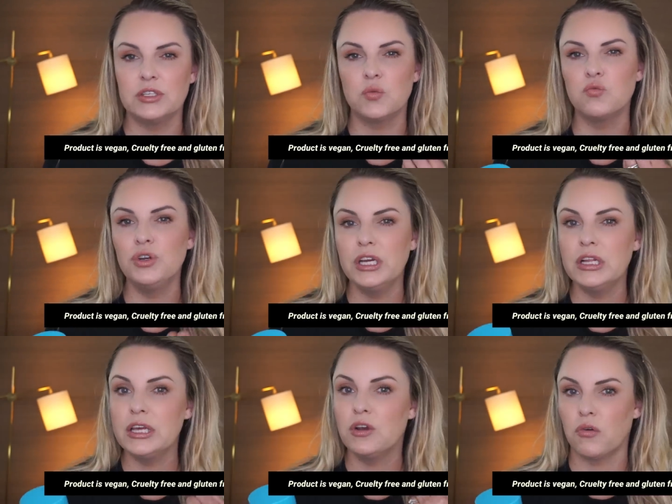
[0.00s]
It's
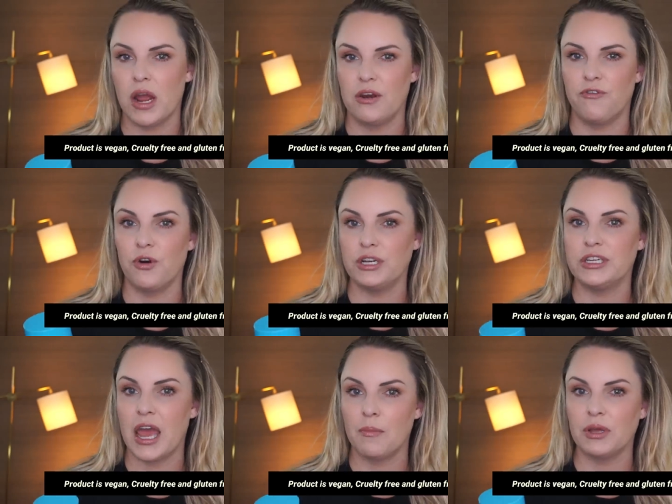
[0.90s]
really great for a
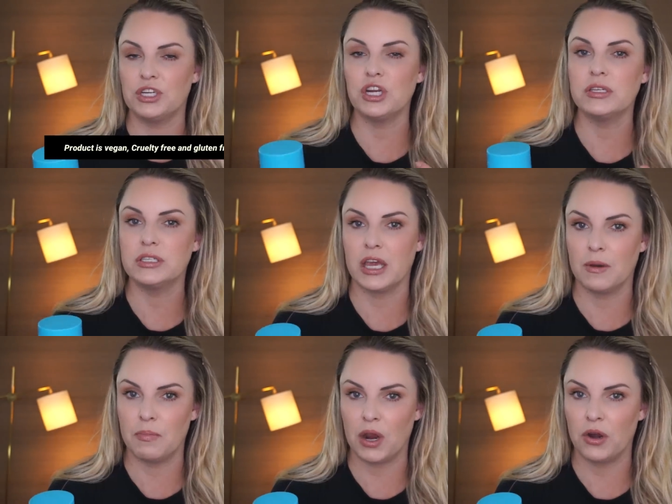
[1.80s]
damaged
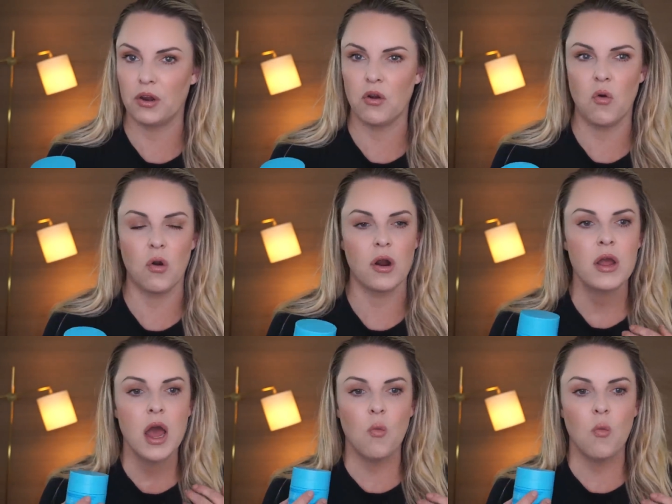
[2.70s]
skin barrier or